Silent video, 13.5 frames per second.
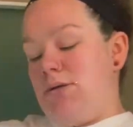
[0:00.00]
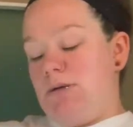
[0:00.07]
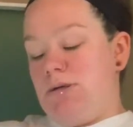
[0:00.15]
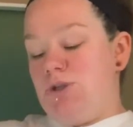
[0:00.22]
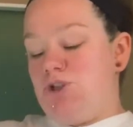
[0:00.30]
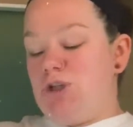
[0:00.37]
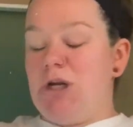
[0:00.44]

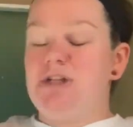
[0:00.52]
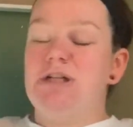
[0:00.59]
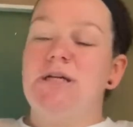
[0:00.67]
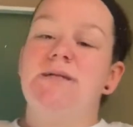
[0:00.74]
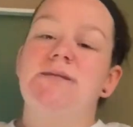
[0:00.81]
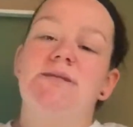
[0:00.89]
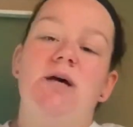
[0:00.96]

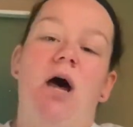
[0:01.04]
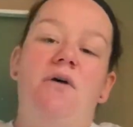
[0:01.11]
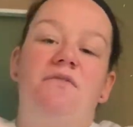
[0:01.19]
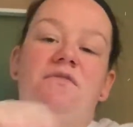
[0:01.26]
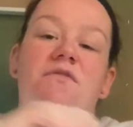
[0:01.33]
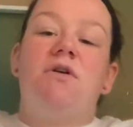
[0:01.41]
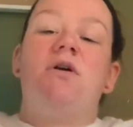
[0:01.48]
Stretchy,
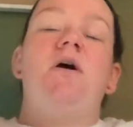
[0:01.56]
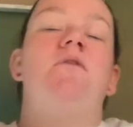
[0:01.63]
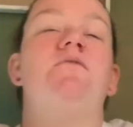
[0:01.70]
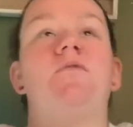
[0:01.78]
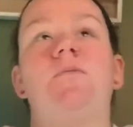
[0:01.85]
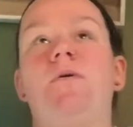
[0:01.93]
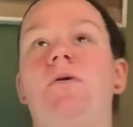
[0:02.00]
soft,
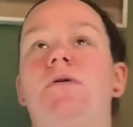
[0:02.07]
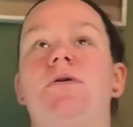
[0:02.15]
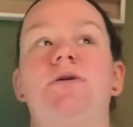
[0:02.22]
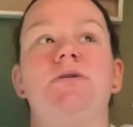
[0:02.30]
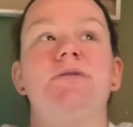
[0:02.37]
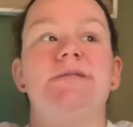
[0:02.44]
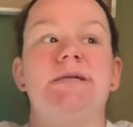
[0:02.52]
comfortable.
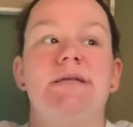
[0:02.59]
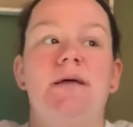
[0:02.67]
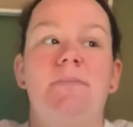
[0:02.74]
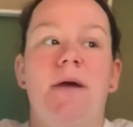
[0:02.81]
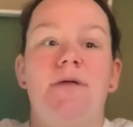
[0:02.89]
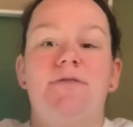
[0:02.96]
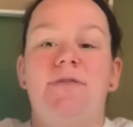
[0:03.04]
You'll see that
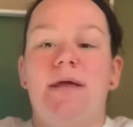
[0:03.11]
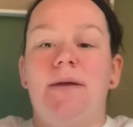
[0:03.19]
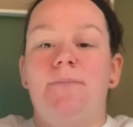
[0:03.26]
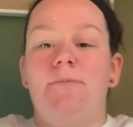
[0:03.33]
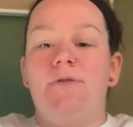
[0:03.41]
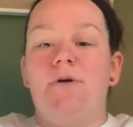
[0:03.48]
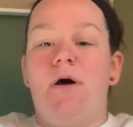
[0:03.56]
my theme
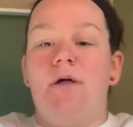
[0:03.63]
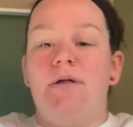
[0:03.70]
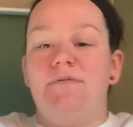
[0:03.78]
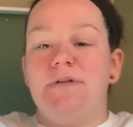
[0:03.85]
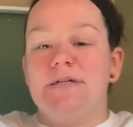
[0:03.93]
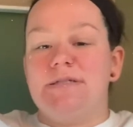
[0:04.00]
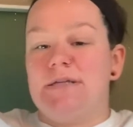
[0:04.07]
with all of
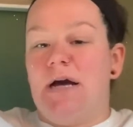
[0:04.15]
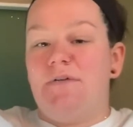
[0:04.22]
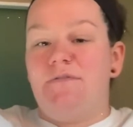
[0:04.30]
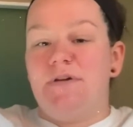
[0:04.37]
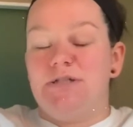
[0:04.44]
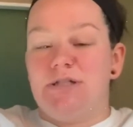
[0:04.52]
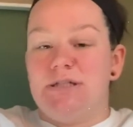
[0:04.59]
this stuff
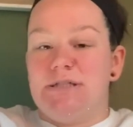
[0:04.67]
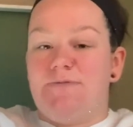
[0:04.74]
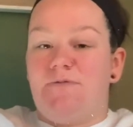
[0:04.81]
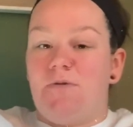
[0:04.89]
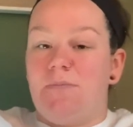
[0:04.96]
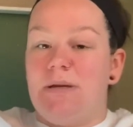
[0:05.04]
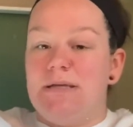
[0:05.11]
is just
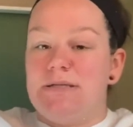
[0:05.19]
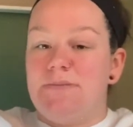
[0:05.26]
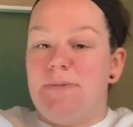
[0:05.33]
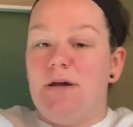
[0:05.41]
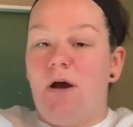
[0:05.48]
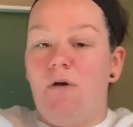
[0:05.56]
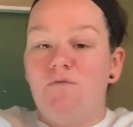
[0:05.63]
for me to be
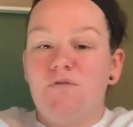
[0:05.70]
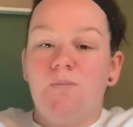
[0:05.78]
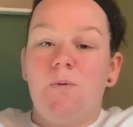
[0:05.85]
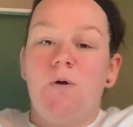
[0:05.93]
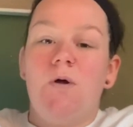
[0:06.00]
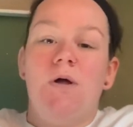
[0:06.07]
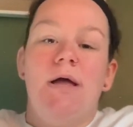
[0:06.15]

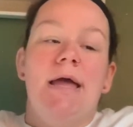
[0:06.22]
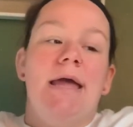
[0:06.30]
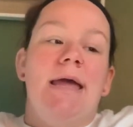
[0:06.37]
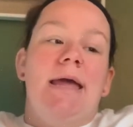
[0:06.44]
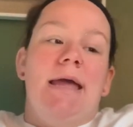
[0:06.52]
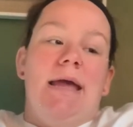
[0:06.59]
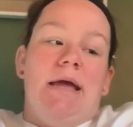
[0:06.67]
comfortable
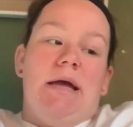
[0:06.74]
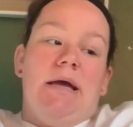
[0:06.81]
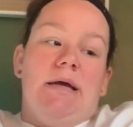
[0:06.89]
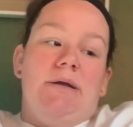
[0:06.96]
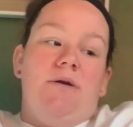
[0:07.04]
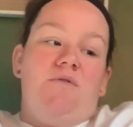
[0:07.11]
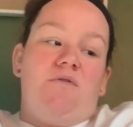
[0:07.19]

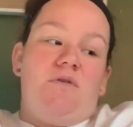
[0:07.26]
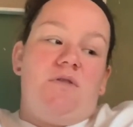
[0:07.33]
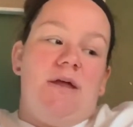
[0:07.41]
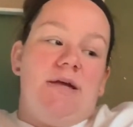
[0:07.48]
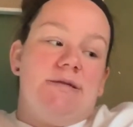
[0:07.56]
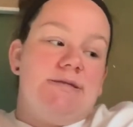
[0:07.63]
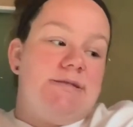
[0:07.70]
and for
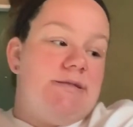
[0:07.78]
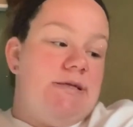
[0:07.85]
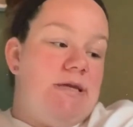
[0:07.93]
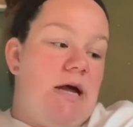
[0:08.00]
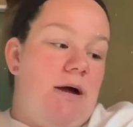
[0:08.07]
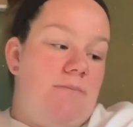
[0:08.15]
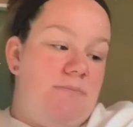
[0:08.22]
things to
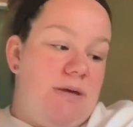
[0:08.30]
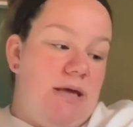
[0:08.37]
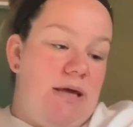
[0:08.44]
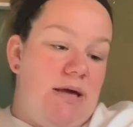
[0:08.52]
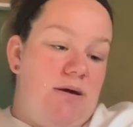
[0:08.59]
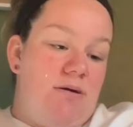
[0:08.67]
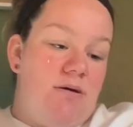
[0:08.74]
not be